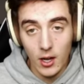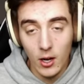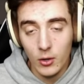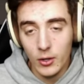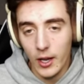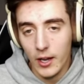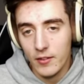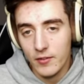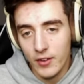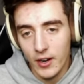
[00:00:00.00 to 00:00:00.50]

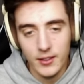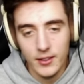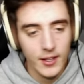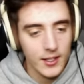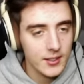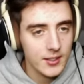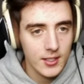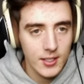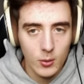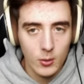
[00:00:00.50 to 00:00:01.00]
Okay, fine.
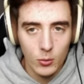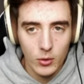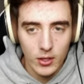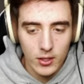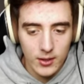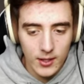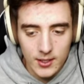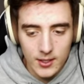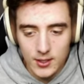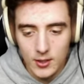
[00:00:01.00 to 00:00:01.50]
That didn't work.
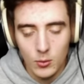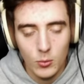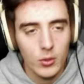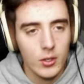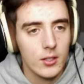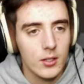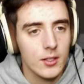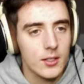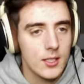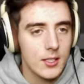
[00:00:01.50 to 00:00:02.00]
That didn't
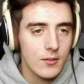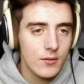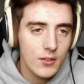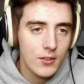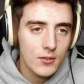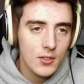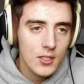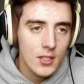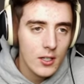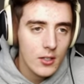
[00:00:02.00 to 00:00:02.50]
work. Let's see.
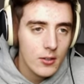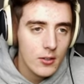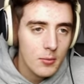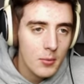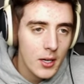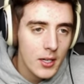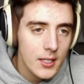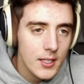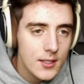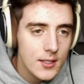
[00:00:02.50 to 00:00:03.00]
fifteen hundred
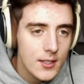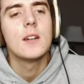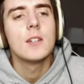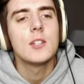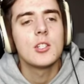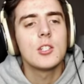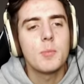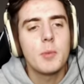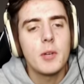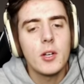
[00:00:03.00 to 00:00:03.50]
monies.
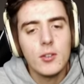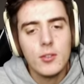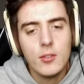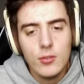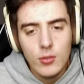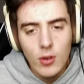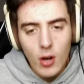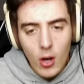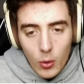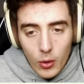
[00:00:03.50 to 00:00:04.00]
Spear
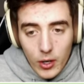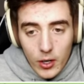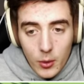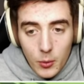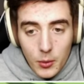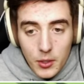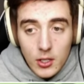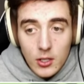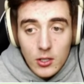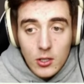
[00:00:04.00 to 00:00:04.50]
thrower.
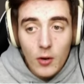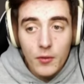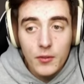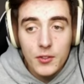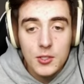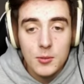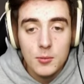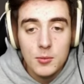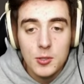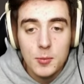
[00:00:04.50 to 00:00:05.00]
We could go for
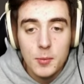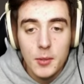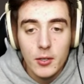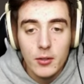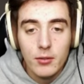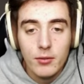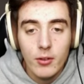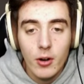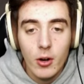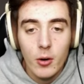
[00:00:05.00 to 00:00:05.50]
some spear
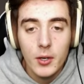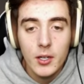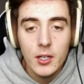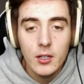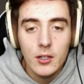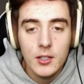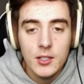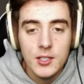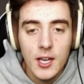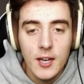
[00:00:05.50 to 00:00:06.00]
throwing.
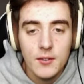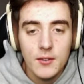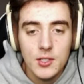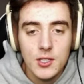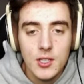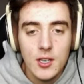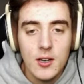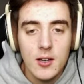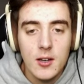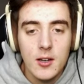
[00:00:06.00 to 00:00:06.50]
Let's have
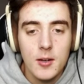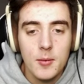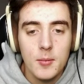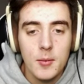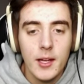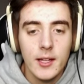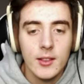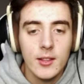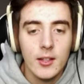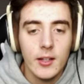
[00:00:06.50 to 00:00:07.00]
some
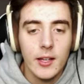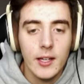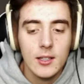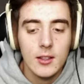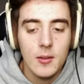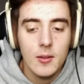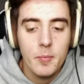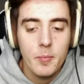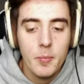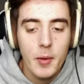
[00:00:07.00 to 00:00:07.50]
at the, like,
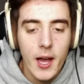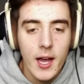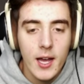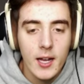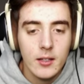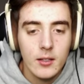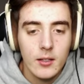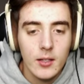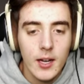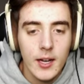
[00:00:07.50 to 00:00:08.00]
the
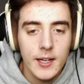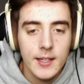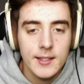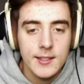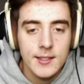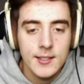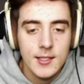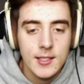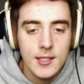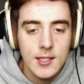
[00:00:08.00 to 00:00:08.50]
back
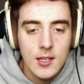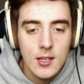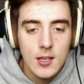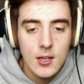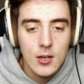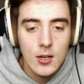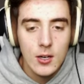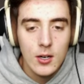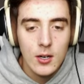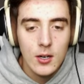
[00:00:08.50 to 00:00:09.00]
lines
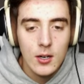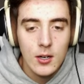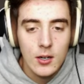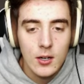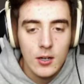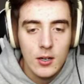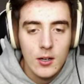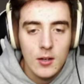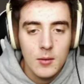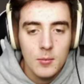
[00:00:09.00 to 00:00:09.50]
here.
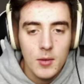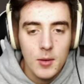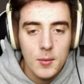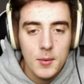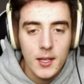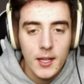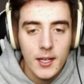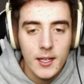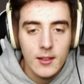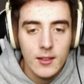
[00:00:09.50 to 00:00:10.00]
Maybe
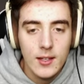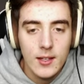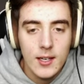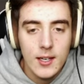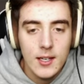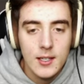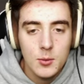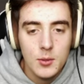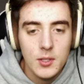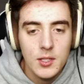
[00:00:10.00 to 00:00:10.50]
like
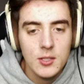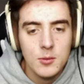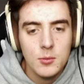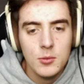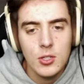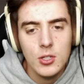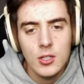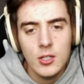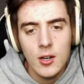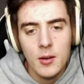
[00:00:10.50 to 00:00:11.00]
this. We need some
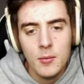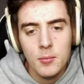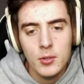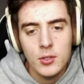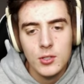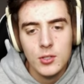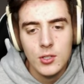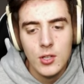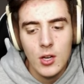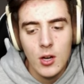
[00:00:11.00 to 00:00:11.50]
good
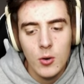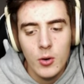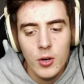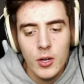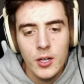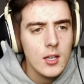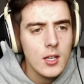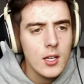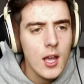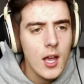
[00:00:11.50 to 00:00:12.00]
numbers
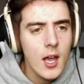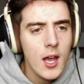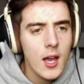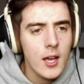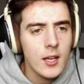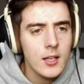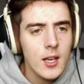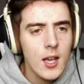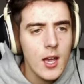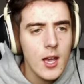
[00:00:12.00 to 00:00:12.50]
going. Yeah,
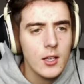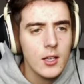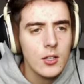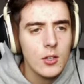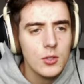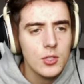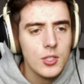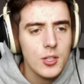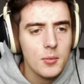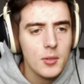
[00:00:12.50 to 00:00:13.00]
yeah. You
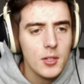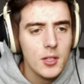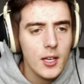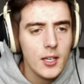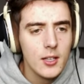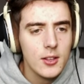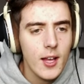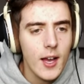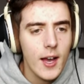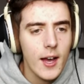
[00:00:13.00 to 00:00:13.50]
know, something
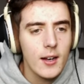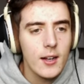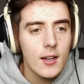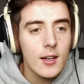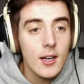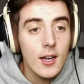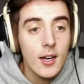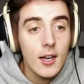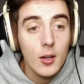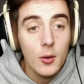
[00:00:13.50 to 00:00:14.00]
like that.
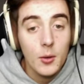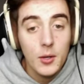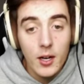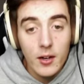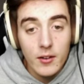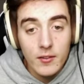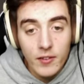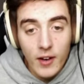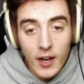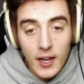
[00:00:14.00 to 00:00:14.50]
And then we
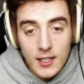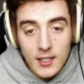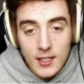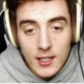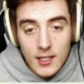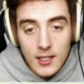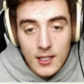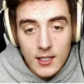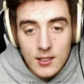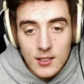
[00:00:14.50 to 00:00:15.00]
got
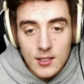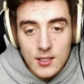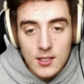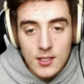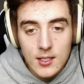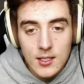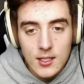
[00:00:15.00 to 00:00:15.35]
Vikings.